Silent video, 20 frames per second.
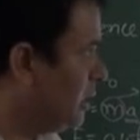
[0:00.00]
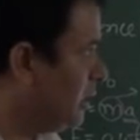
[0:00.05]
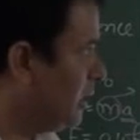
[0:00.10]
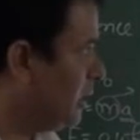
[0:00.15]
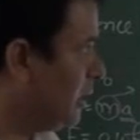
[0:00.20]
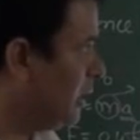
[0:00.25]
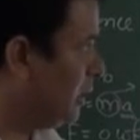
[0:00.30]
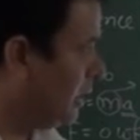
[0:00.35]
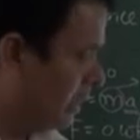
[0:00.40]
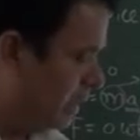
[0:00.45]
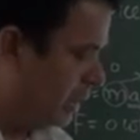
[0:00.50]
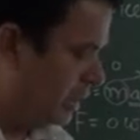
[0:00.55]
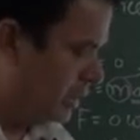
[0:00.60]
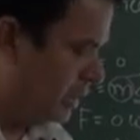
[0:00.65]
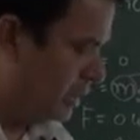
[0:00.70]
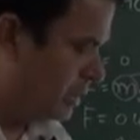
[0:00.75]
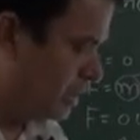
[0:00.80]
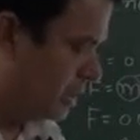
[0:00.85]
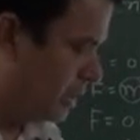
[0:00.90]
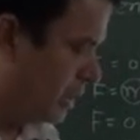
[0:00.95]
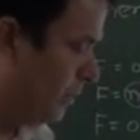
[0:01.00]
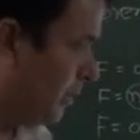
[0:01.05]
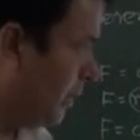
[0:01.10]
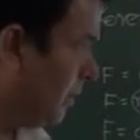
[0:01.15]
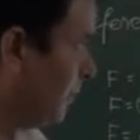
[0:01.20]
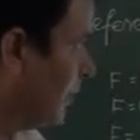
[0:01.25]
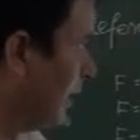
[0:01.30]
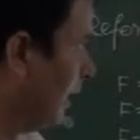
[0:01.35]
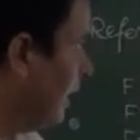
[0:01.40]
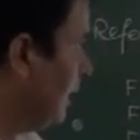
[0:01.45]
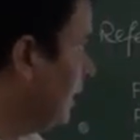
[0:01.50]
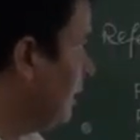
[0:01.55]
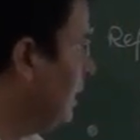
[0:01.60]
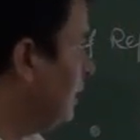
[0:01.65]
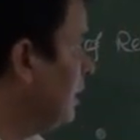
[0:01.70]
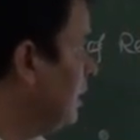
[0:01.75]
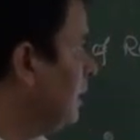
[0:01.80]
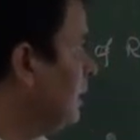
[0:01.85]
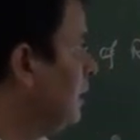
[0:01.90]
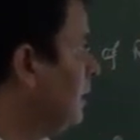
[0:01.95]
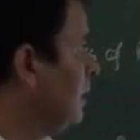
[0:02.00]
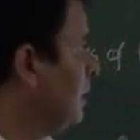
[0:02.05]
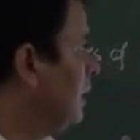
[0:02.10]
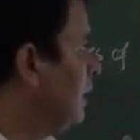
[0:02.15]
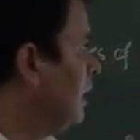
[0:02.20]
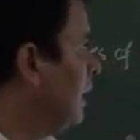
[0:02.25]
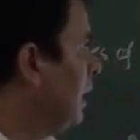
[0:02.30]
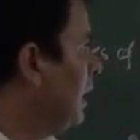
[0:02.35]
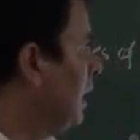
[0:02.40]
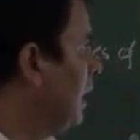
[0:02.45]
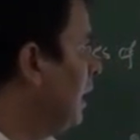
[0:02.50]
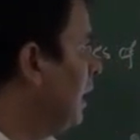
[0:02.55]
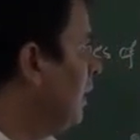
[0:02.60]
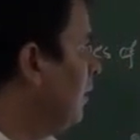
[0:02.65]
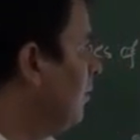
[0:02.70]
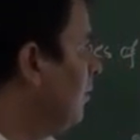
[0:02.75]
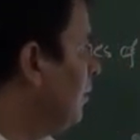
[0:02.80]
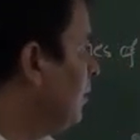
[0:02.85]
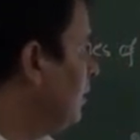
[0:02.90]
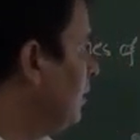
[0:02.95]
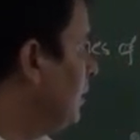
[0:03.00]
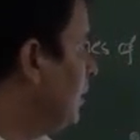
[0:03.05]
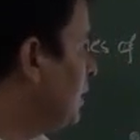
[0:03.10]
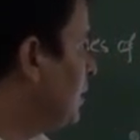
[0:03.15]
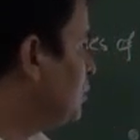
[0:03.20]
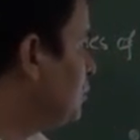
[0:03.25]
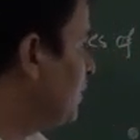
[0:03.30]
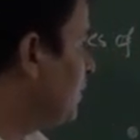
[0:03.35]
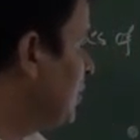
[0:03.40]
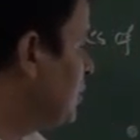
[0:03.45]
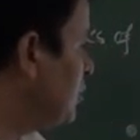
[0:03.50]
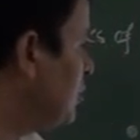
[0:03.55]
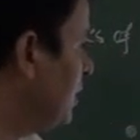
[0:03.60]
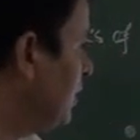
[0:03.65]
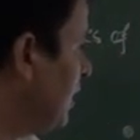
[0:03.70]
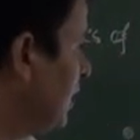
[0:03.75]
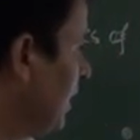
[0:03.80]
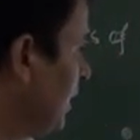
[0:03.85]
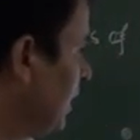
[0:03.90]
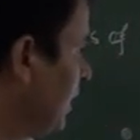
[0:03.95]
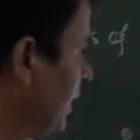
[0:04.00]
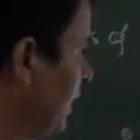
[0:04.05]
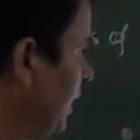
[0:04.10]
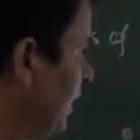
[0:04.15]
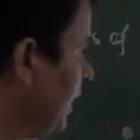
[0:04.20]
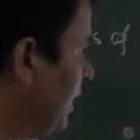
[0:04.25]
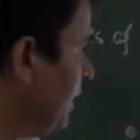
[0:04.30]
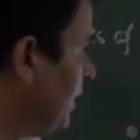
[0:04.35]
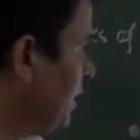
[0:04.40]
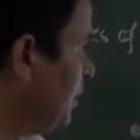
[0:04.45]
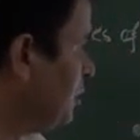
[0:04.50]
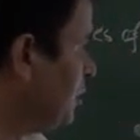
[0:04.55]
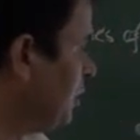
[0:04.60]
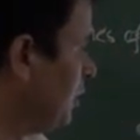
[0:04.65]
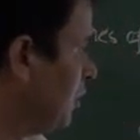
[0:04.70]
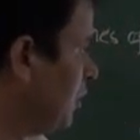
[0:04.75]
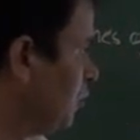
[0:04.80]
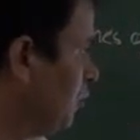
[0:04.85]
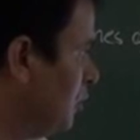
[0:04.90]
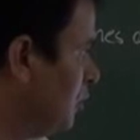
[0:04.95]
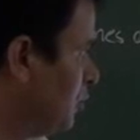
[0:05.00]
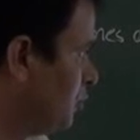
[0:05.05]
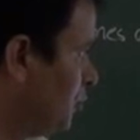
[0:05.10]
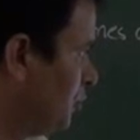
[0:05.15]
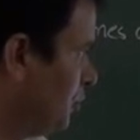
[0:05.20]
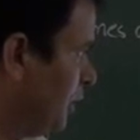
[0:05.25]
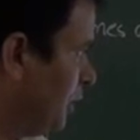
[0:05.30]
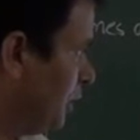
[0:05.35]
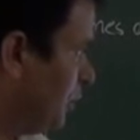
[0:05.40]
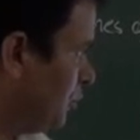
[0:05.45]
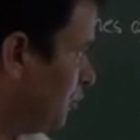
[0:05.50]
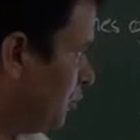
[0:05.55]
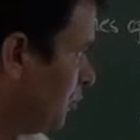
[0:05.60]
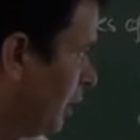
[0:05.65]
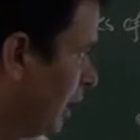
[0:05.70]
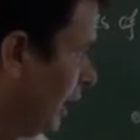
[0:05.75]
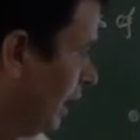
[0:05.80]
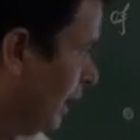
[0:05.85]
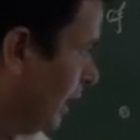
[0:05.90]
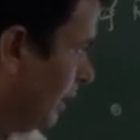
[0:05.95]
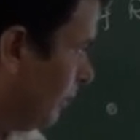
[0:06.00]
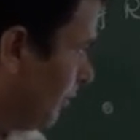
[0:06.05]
A is given by expression that A is equal to d2 r upon